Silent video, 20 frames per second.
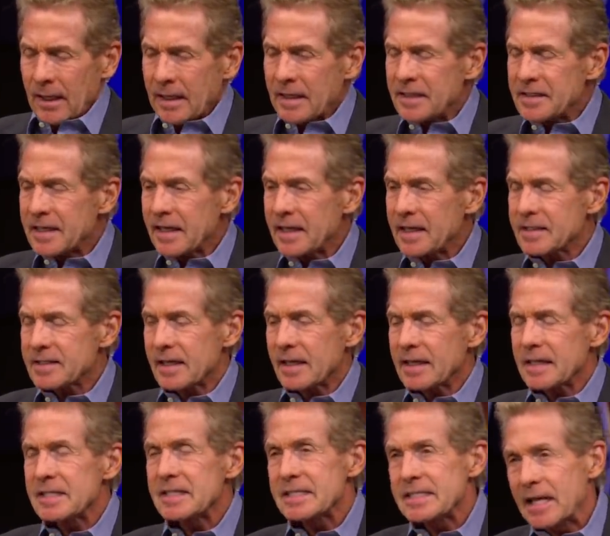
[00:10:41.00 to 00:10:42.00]
he takes
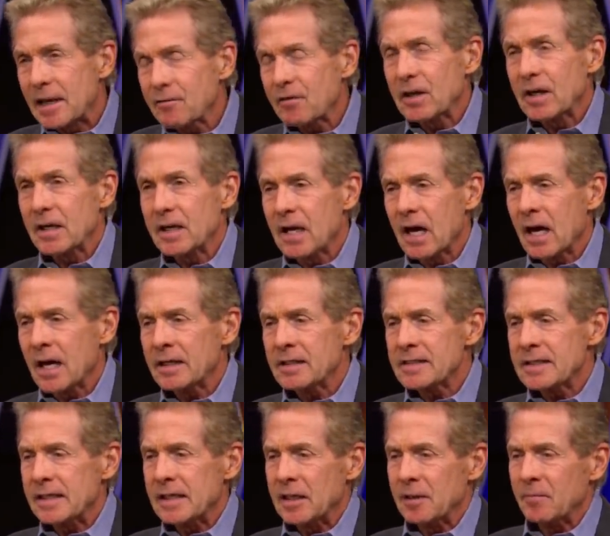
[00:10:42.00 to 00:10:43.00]
a
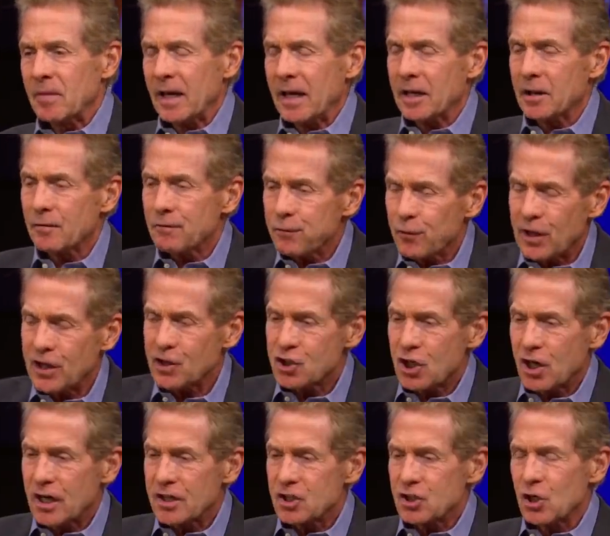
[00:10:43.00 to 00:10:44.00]
7-9 team and a
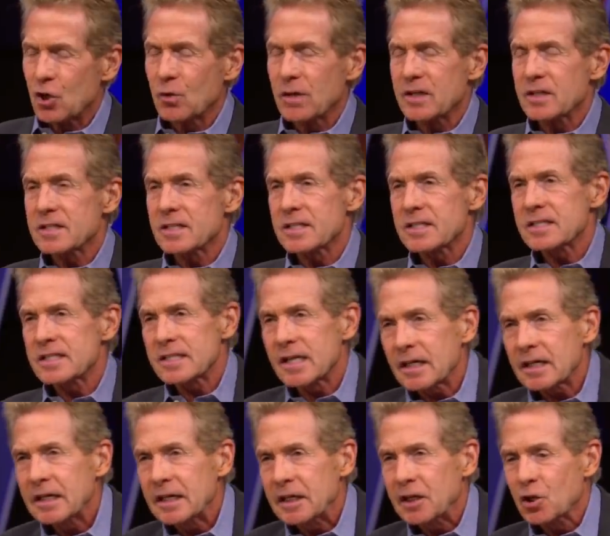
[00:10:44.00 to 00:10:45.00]
franchise known as the
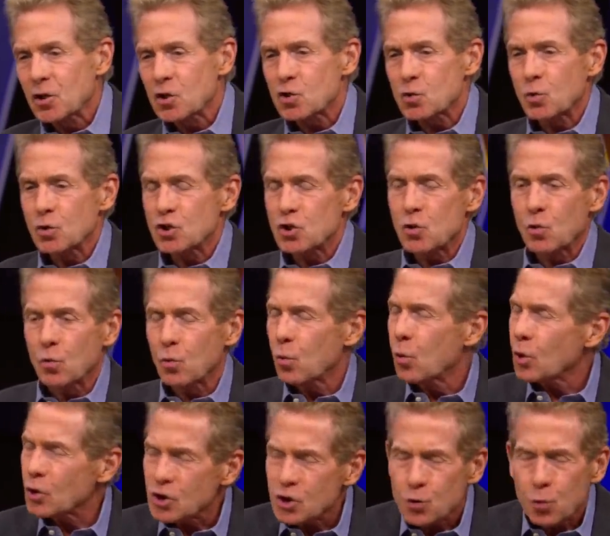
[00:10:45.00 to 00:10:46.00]
Succaneers, was the
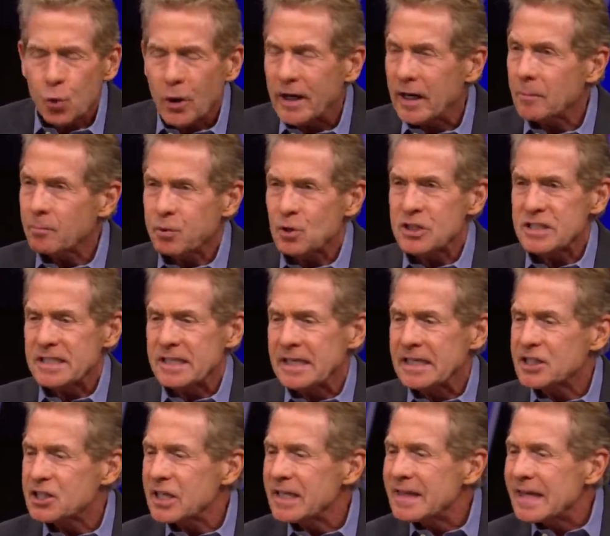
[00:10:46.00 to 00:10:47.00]
worst winning
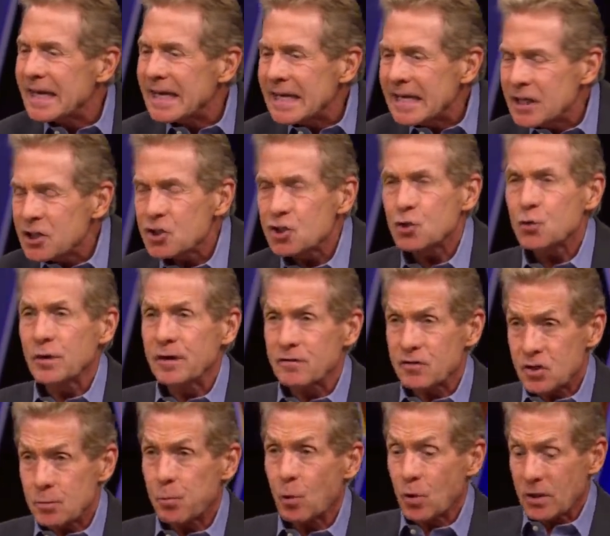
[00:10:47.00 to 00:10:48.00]
percentage in the history
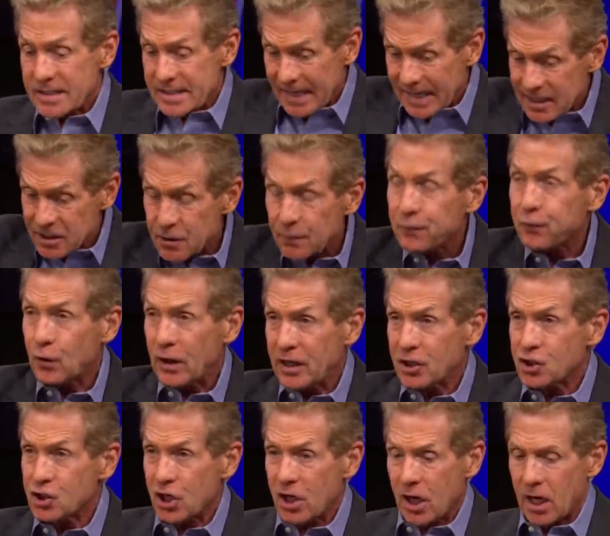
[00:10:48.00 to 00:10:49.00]
of sports as a
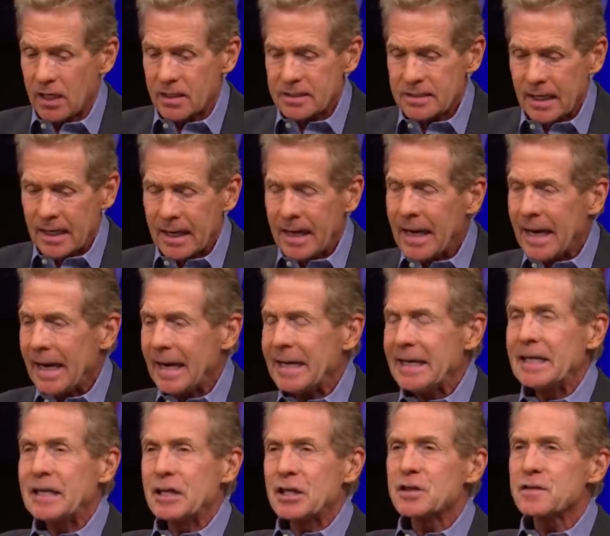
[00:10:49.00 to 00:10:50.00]
franchise.
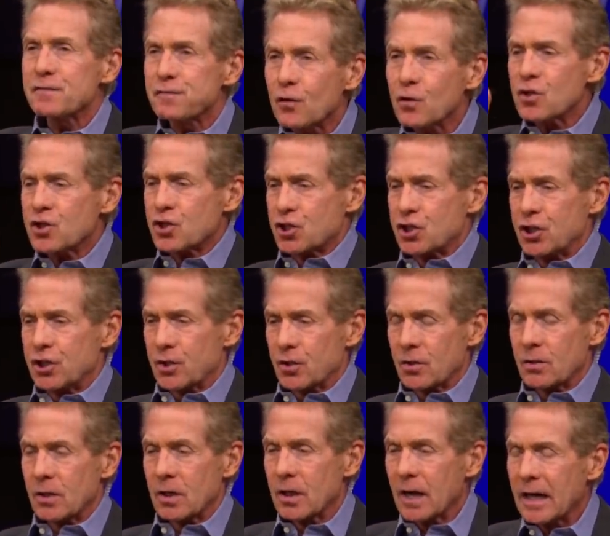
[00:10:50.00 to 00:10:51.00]
And in his first
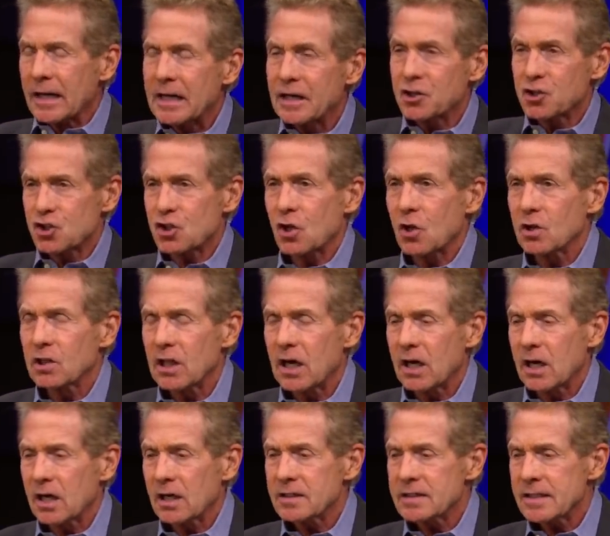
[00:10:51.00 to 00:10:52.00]
year, against all
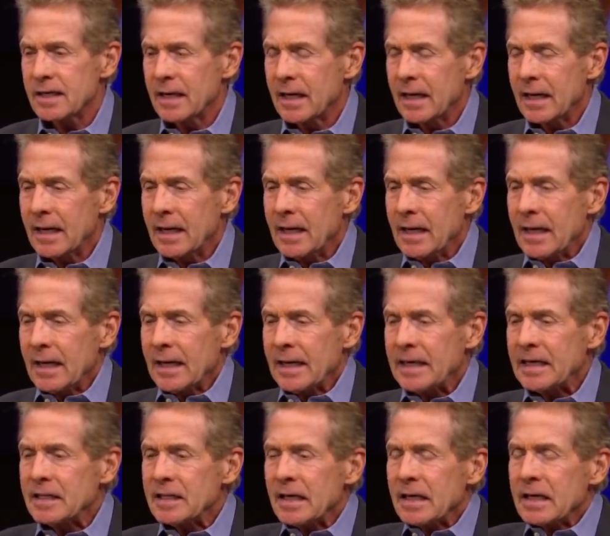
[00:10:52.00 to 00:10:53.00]
odds,
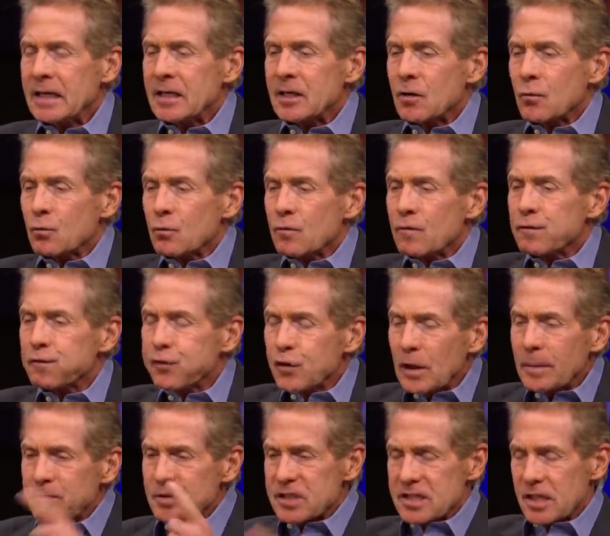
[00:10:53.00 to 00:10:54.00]
he
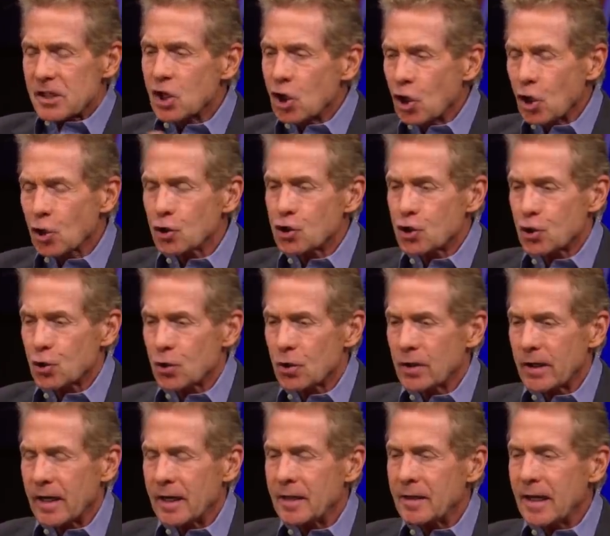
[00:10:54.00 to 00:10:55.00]
flips the
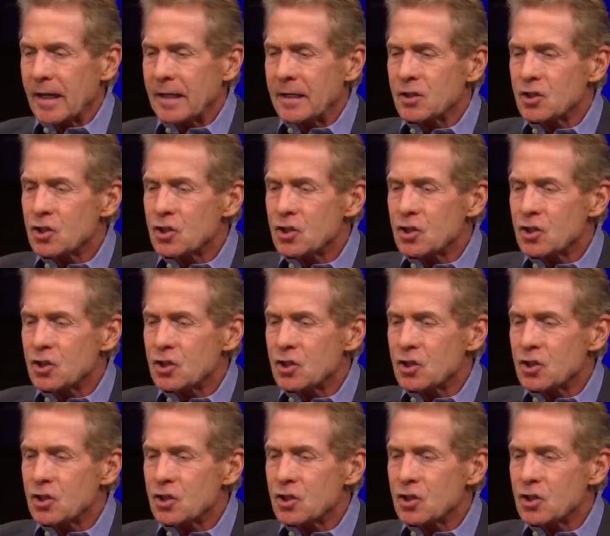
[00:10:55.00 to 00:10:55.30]
culture and